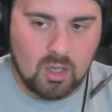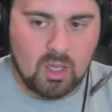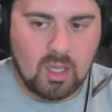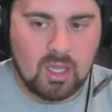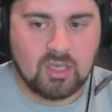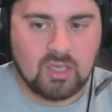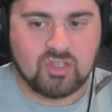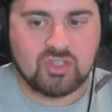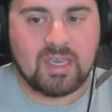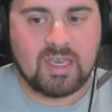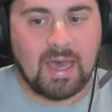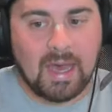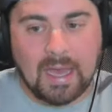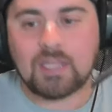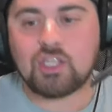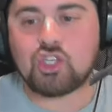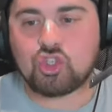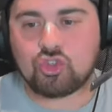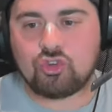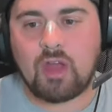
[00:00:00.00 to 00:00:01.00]
His
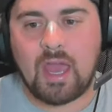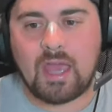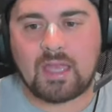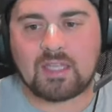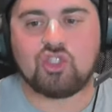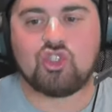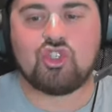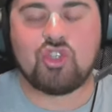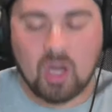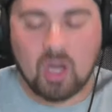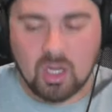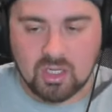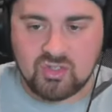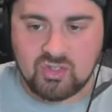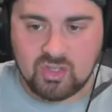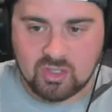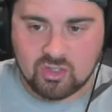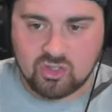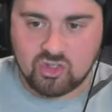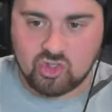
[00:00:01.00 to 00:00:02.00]
contract does
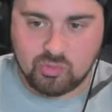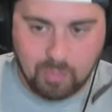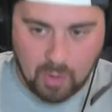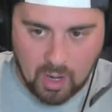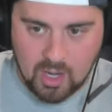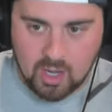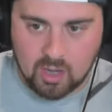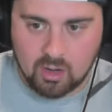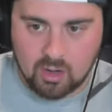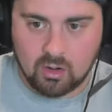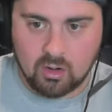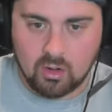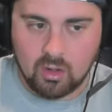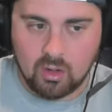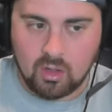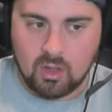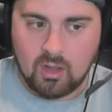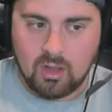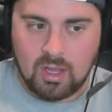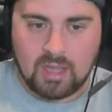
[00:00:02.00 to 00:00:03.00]
expire
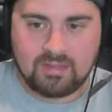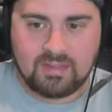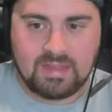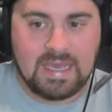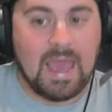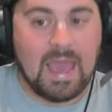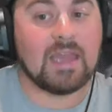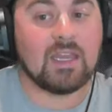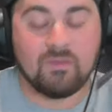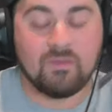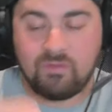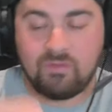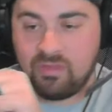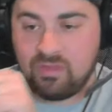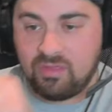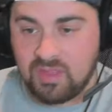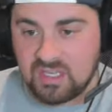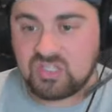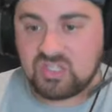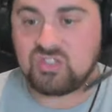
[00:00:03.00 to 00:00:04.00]
at the end
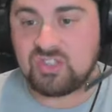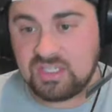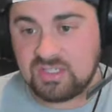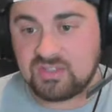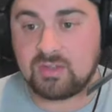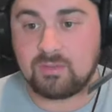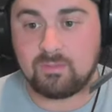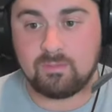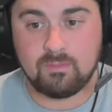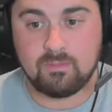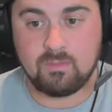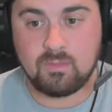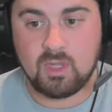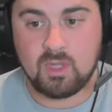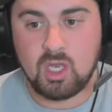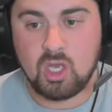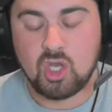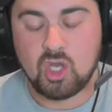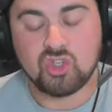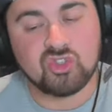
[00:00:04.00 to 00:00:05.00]
of this season.
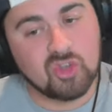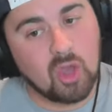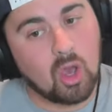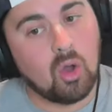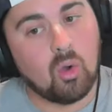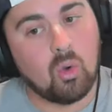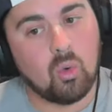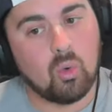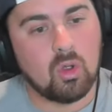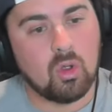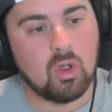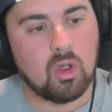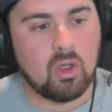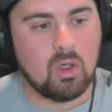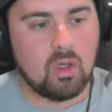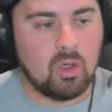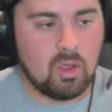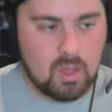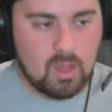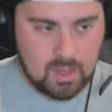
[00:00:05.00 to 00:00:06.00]
So
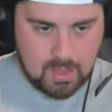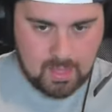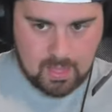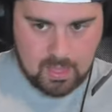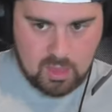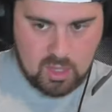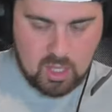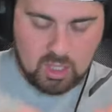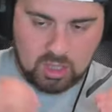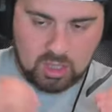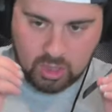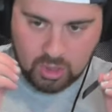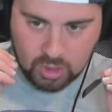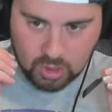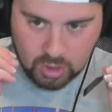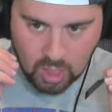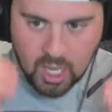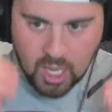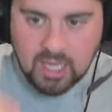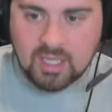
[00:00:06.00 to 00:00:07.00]
you'd
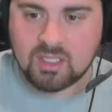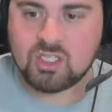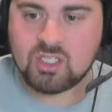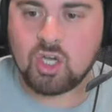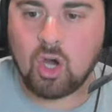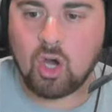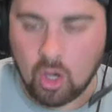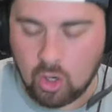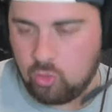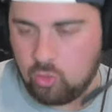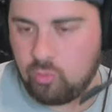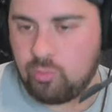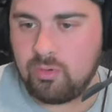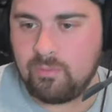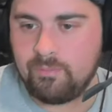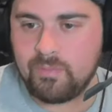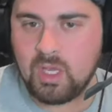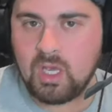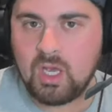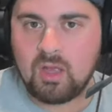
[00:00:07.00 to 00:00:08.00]
like to hope
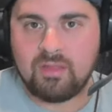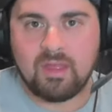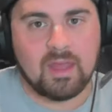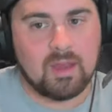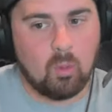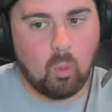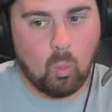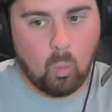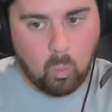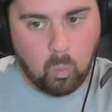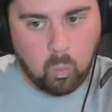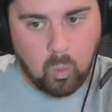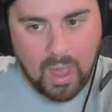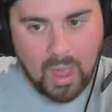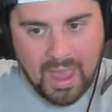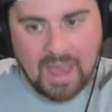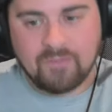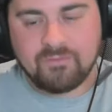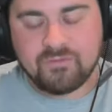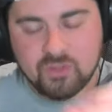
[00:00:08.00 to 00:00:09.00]
that
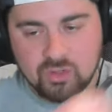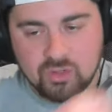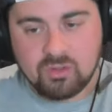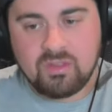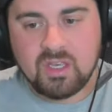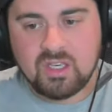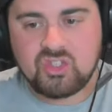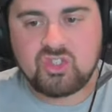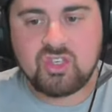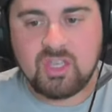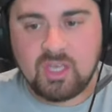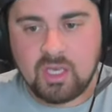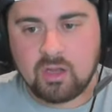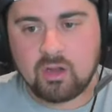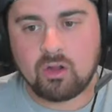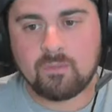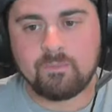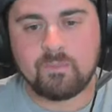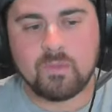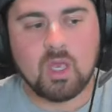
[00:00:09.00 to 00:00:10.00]
after this
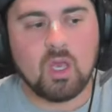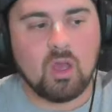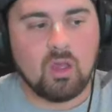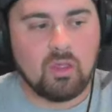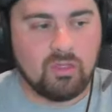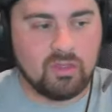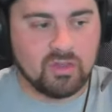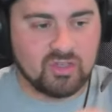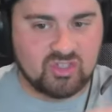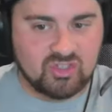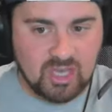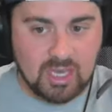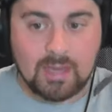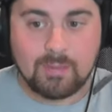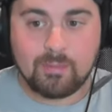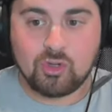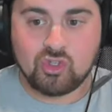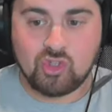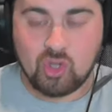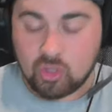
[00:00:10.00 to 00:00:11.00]
year, the
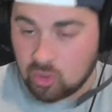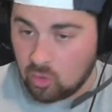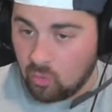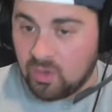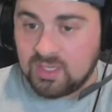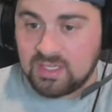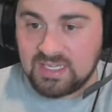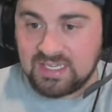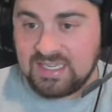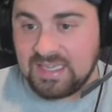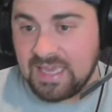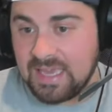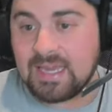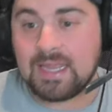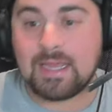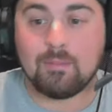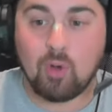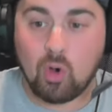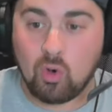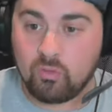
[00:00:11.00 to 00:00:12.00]
Sabres are going to get
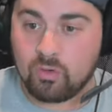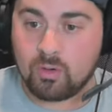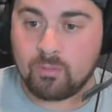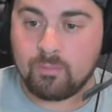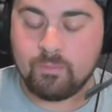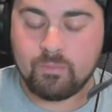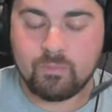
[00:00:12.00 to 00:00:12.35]
him over.